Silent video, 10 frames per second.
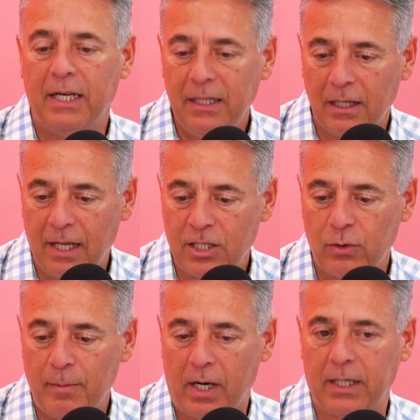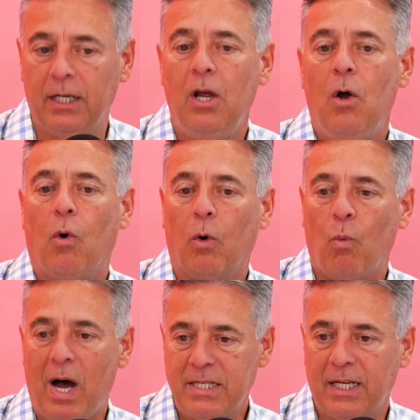in the luxury market or
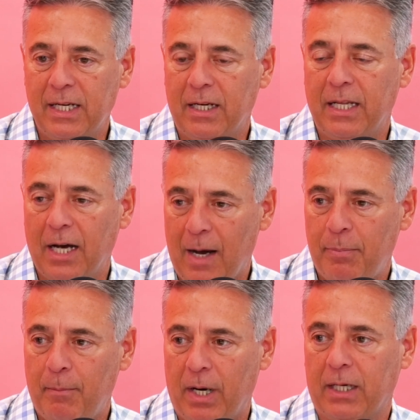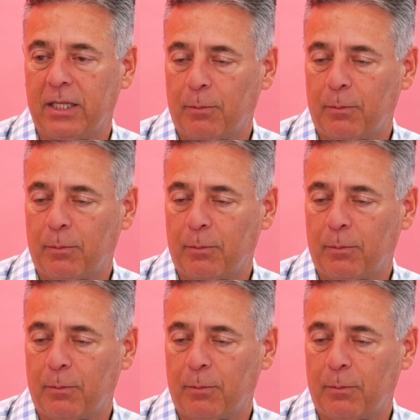want to get into the up market,